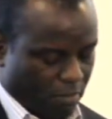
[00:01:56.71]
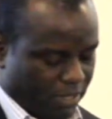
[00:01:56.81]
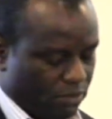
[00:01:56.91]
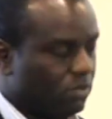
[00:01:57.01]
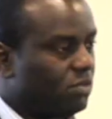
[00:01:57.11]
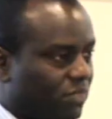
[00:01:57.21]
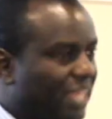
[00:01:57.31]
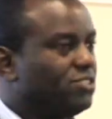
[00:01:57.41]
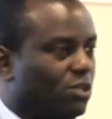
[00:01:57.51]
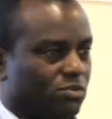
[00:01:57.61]
But
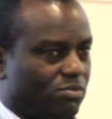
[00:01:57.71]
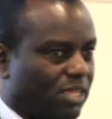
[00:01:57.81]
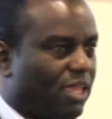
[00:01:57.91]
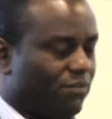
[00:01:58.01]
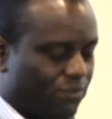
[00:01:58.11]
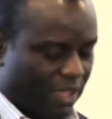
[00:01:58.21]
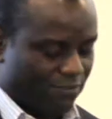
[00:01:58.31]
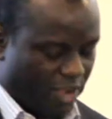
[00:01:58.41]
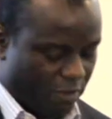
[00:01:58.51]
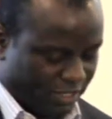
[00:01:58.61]
that's not the
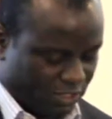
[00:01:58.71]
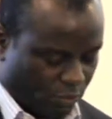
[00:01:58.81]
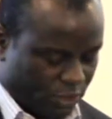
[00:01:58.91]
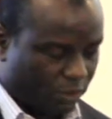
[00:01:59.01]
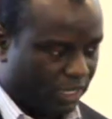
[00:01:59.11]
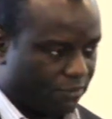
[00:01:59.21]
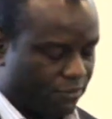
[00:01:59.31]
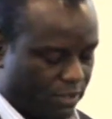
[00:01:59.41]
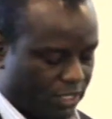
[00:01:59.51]
environment in which we live.